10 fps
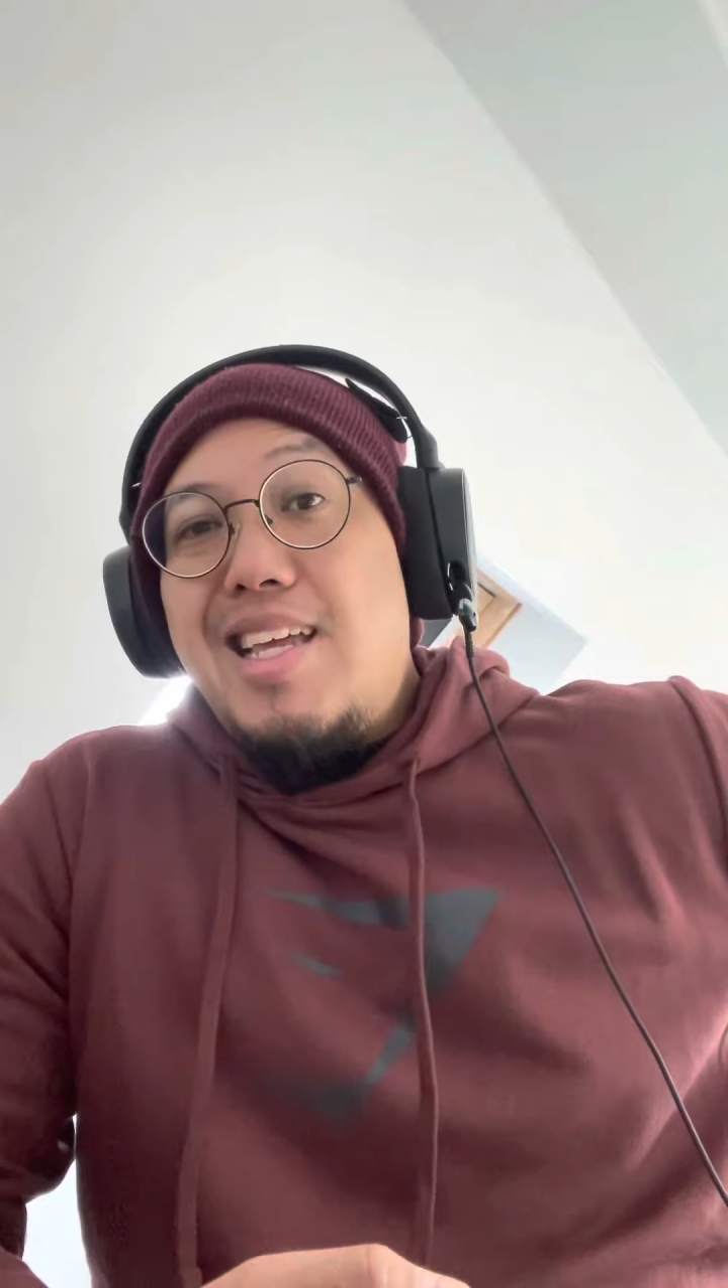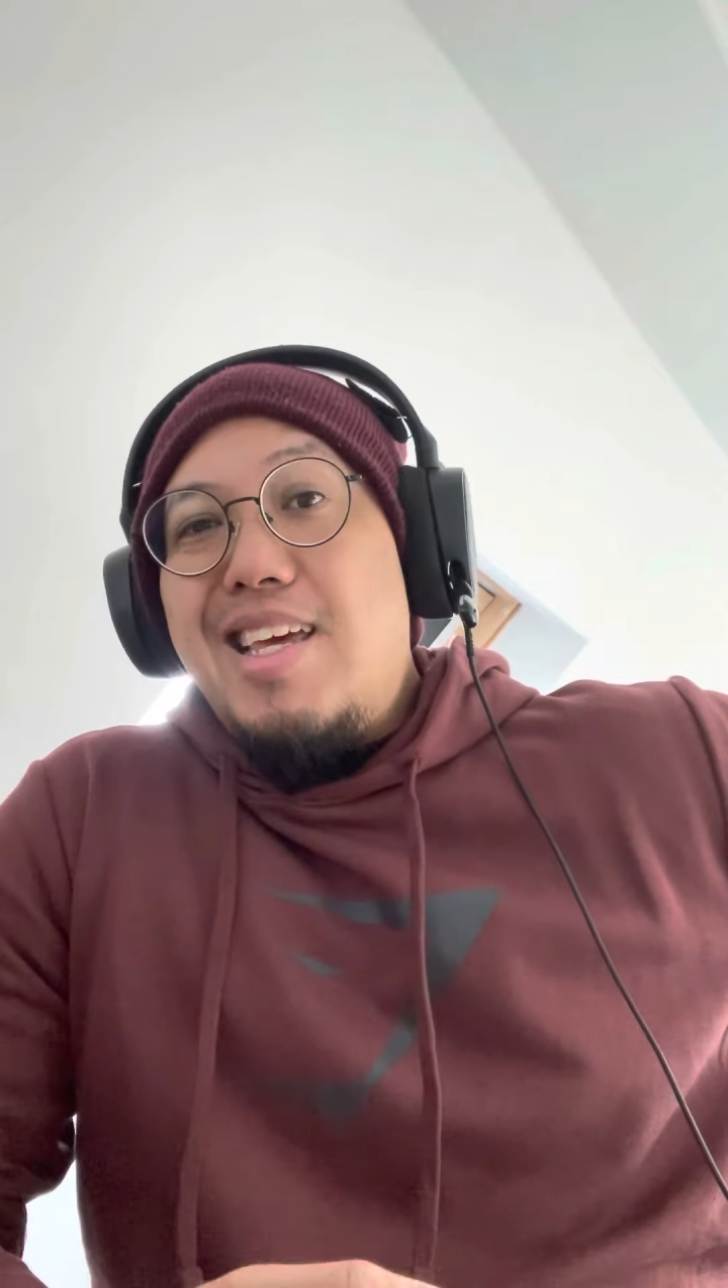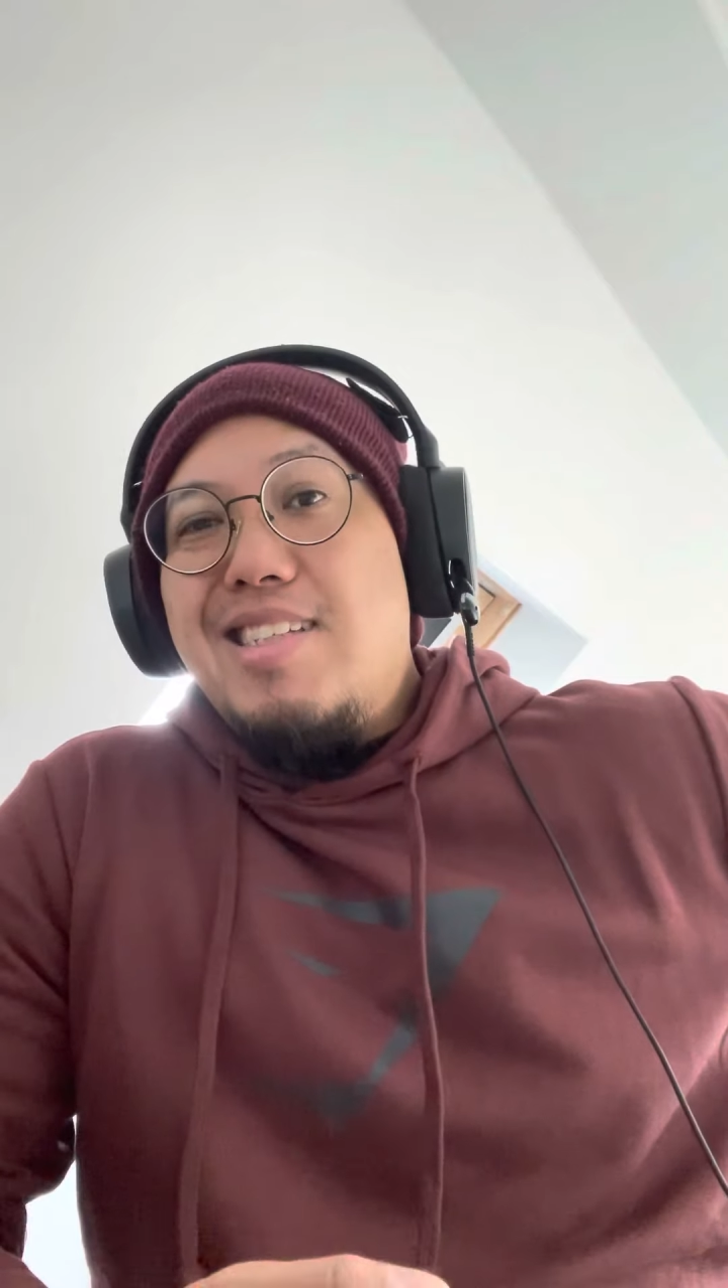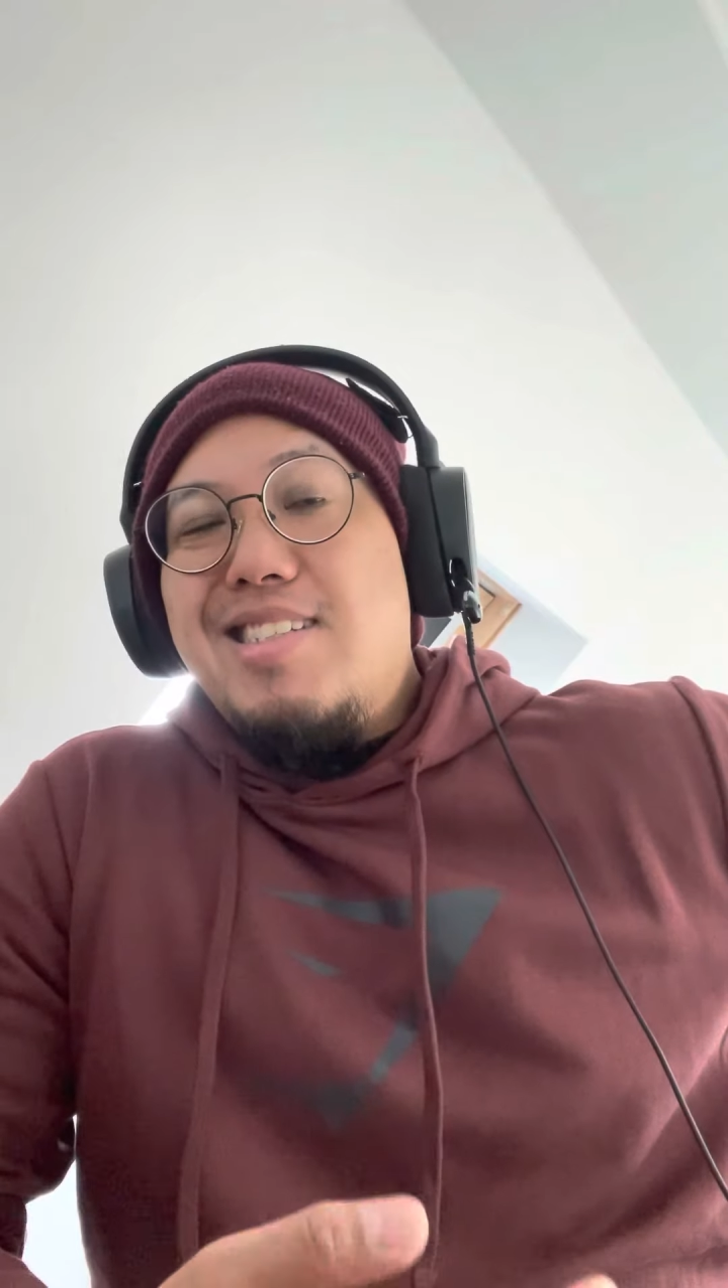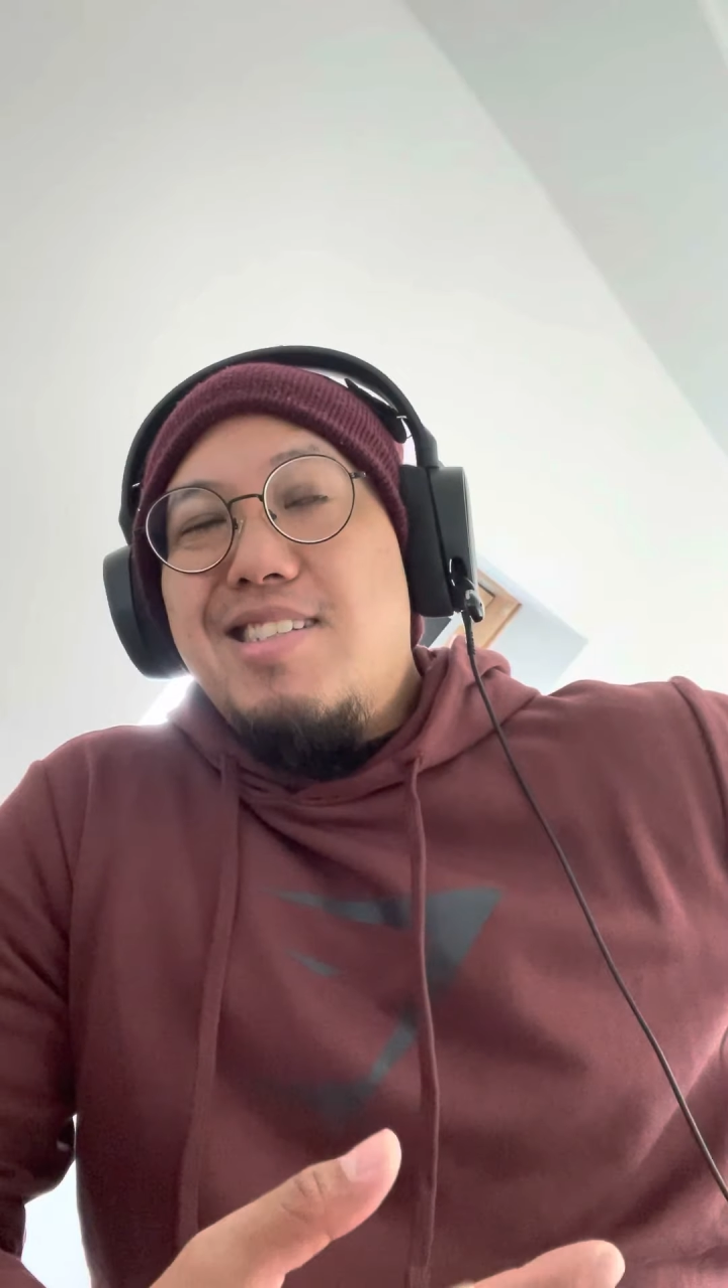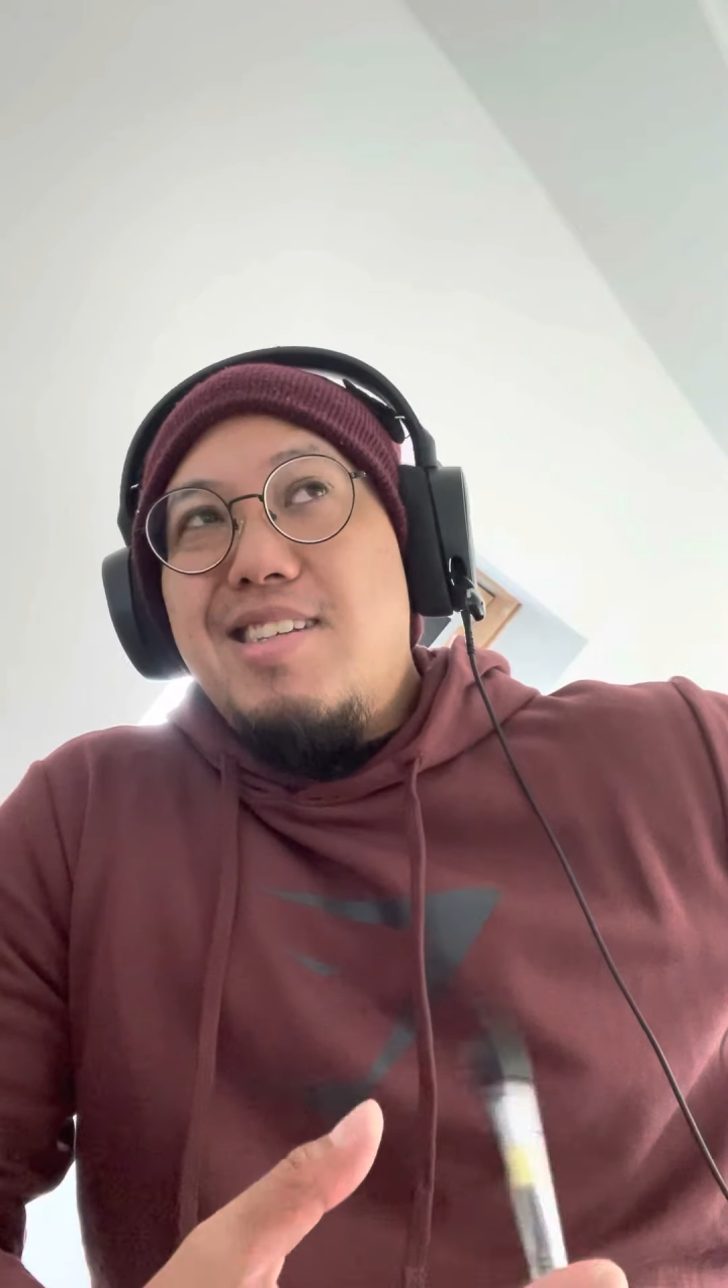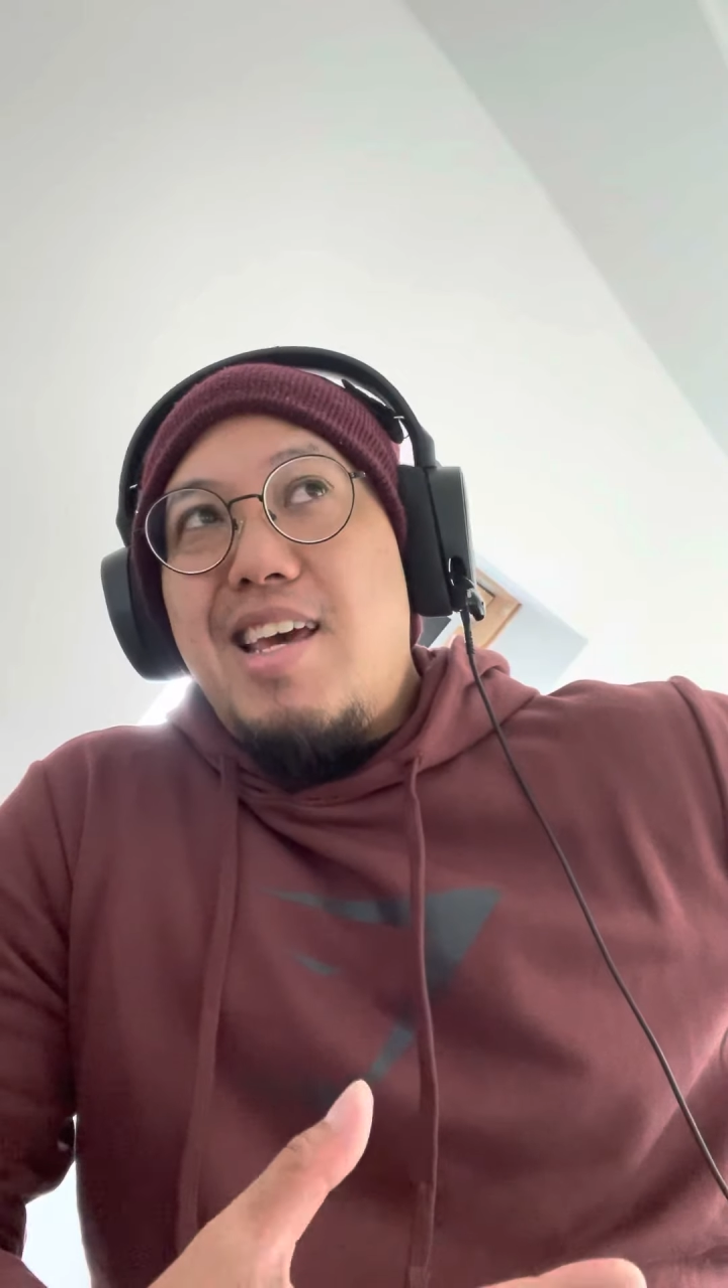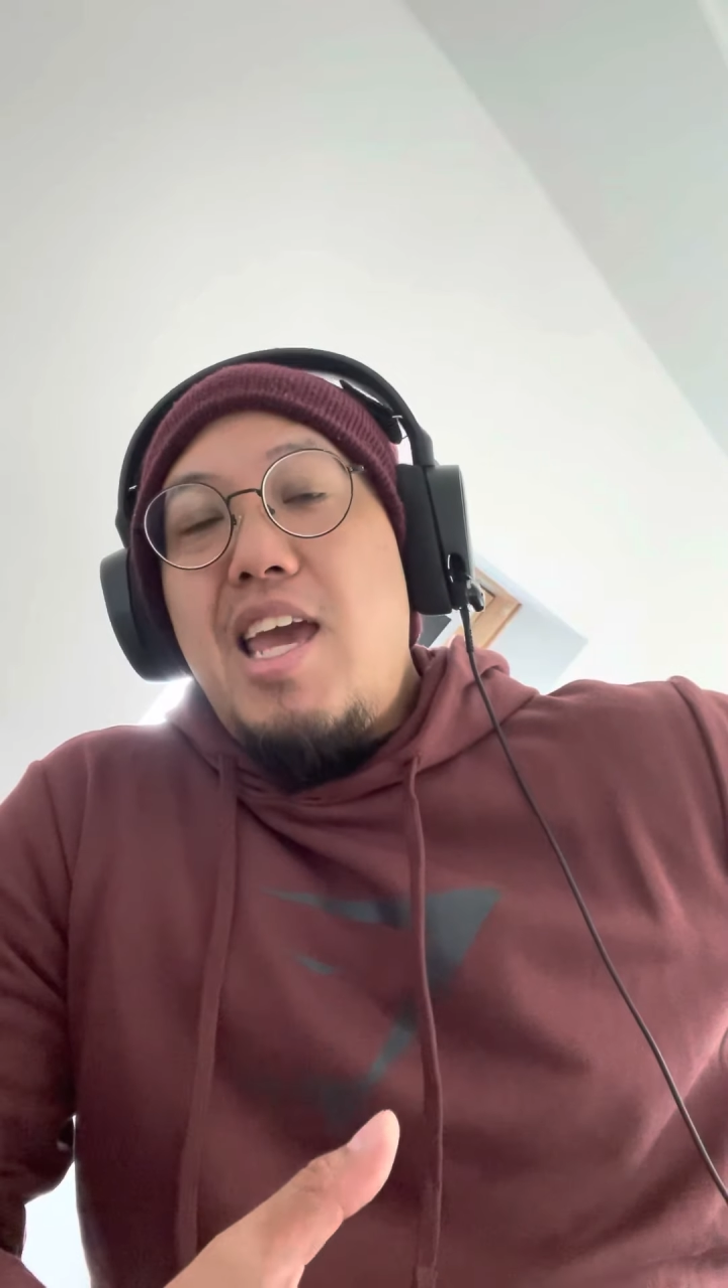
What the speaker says: it's